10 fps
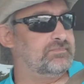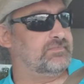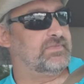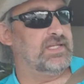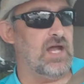
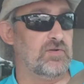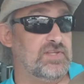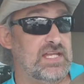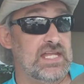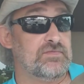you know,
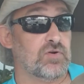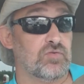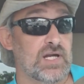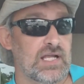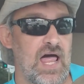didn't even
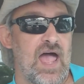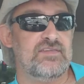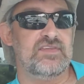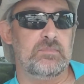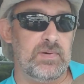
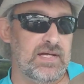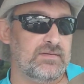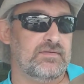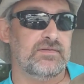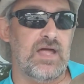realize it, but
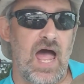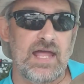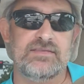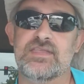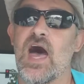I
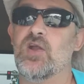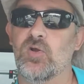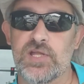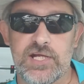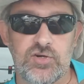not
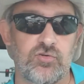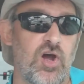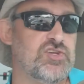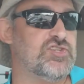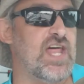only
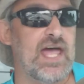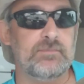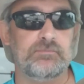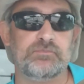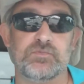crushed that
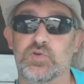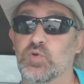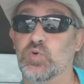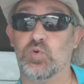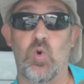
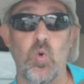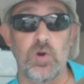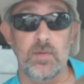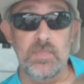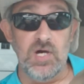
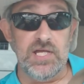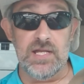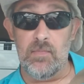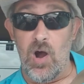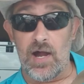$250,000
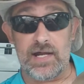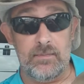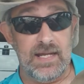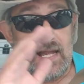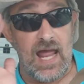mark, I
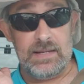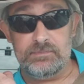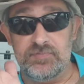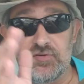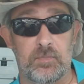mean, I
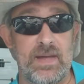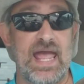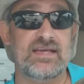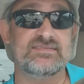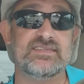
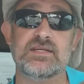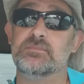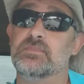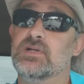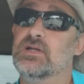surpassed it,
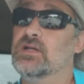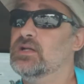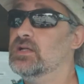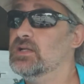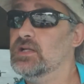
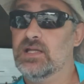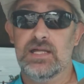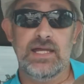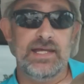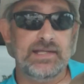
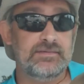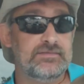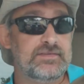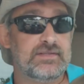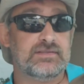
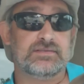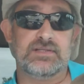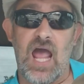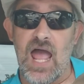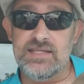
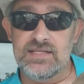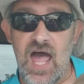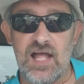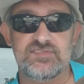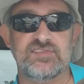and kind of
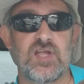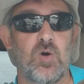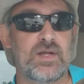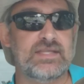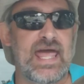not
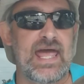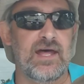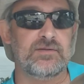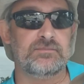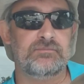slowing down.